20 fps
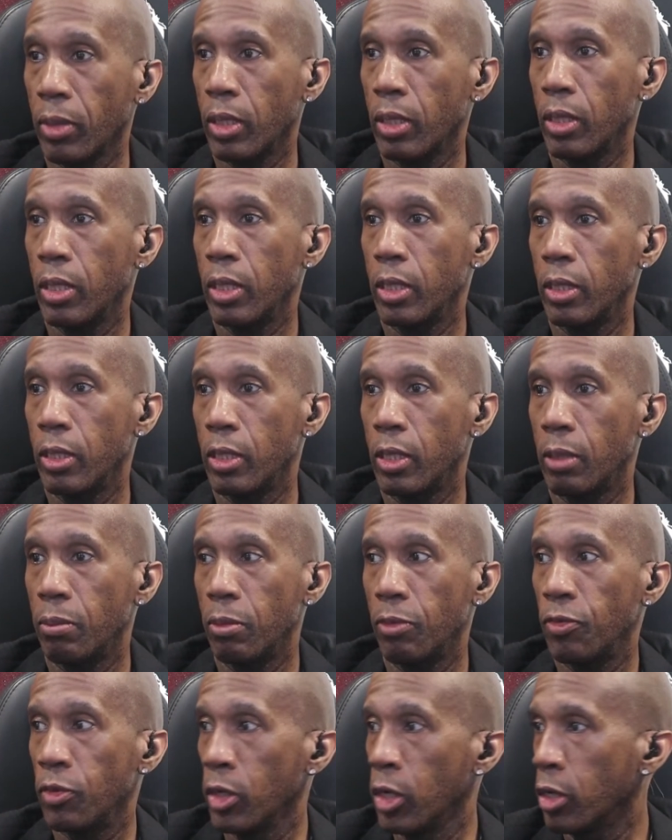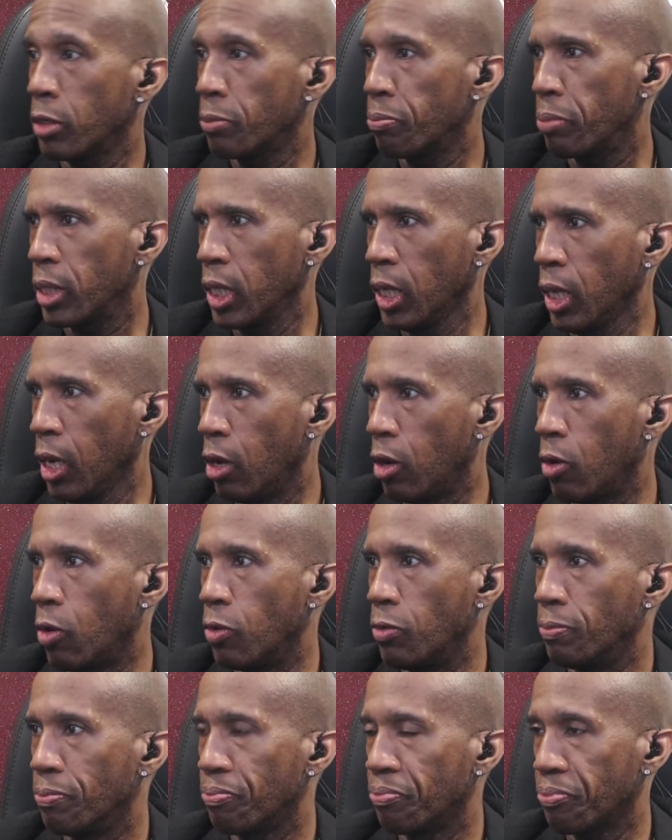And if you look
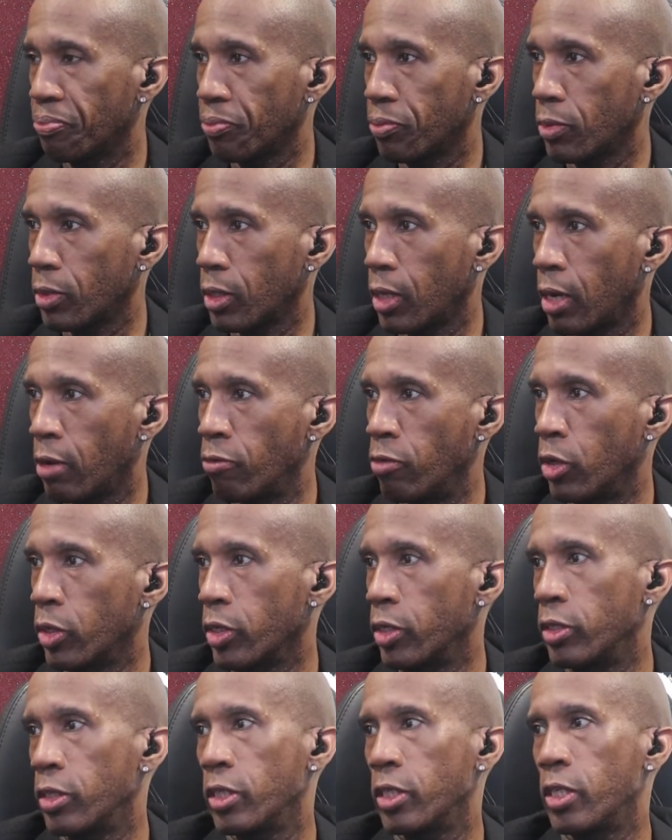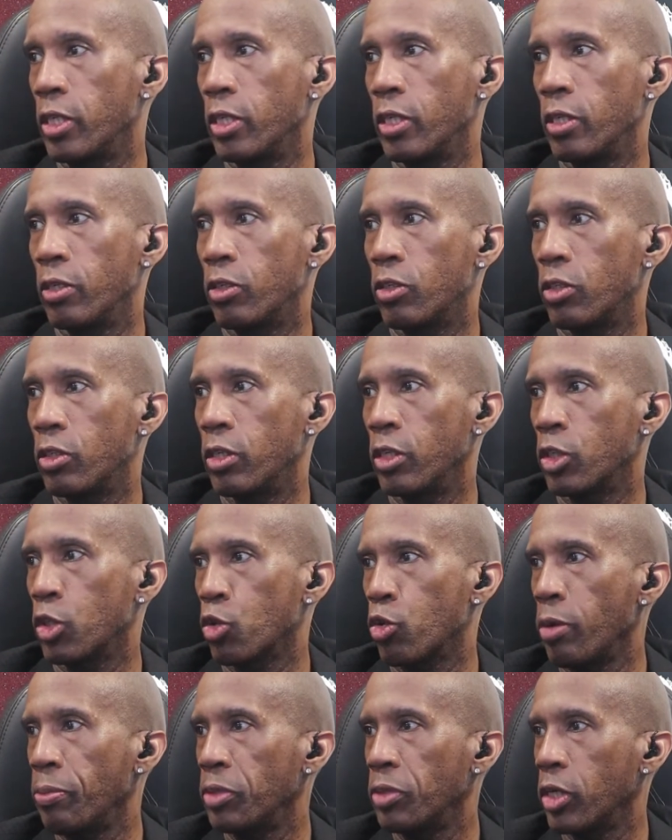below, I wrote in the
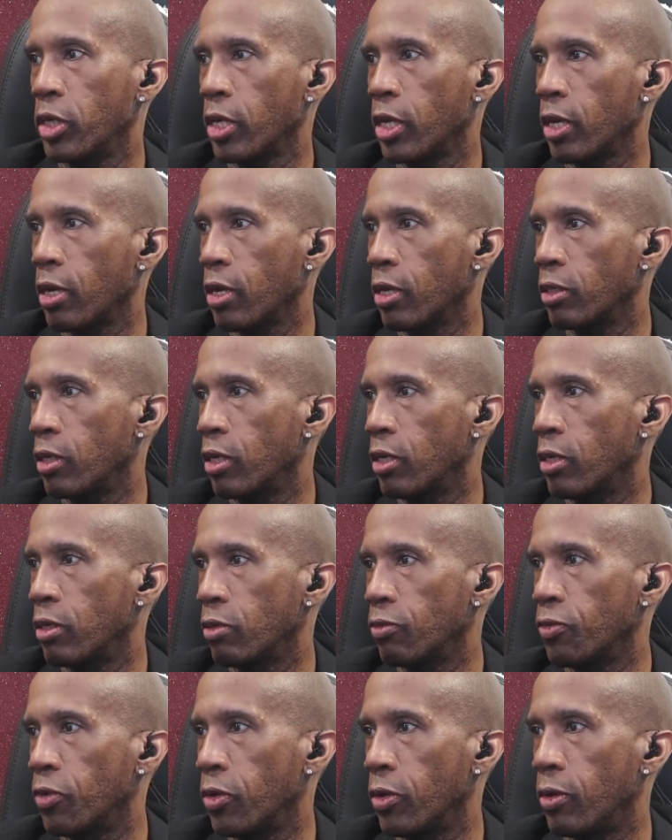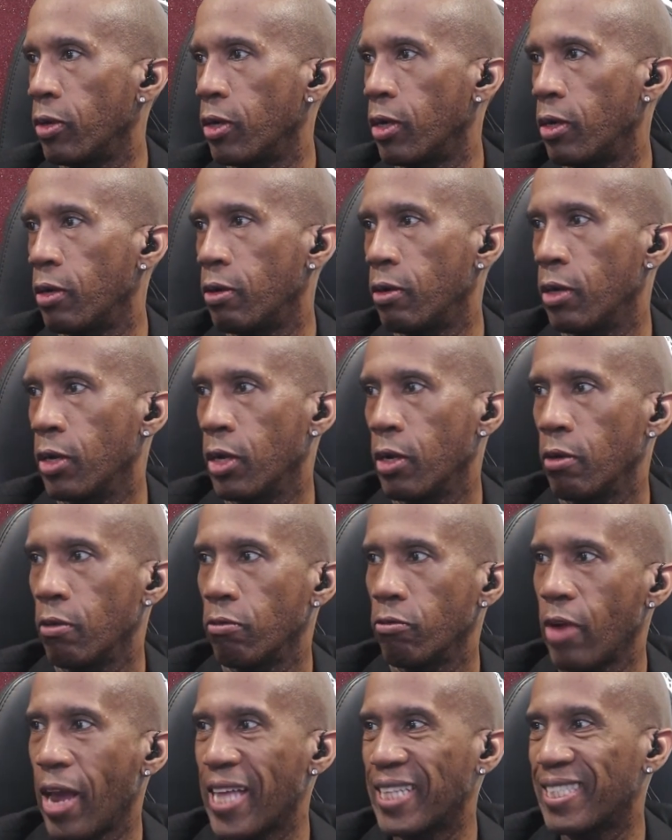description here for
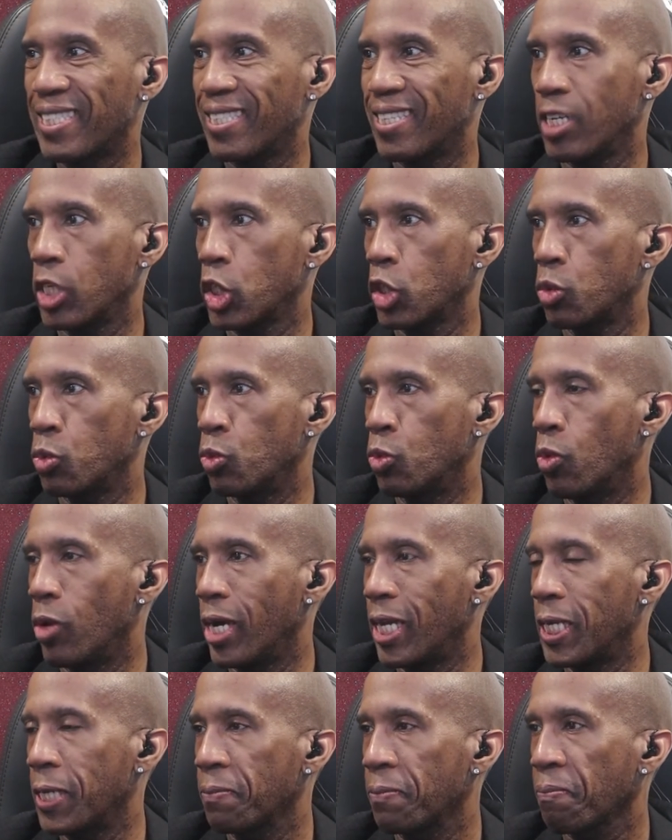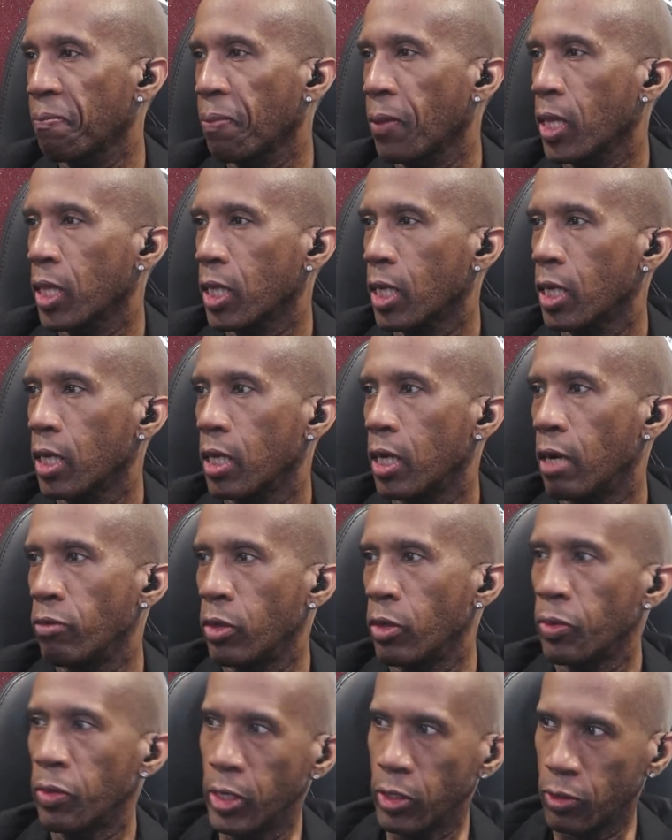Rant Session One, I
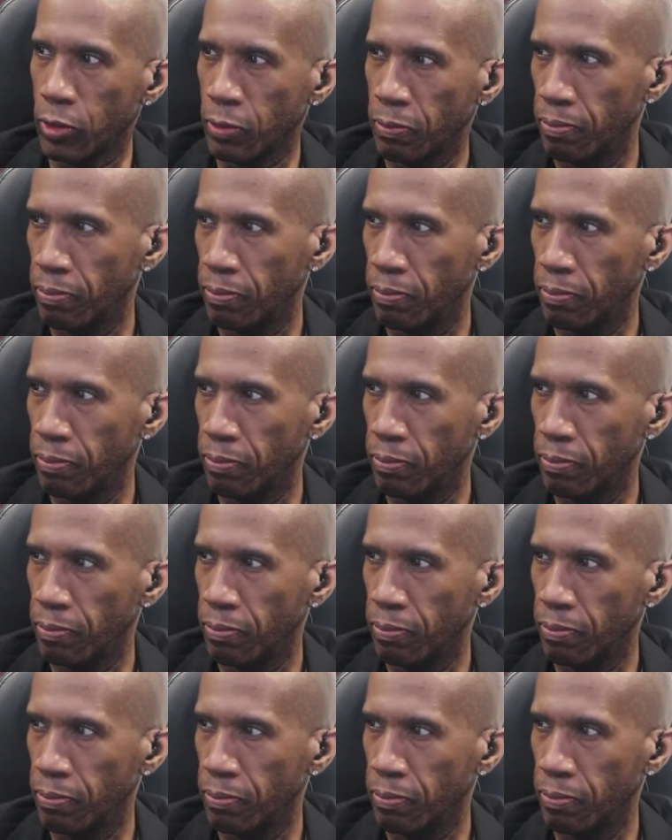wrote this.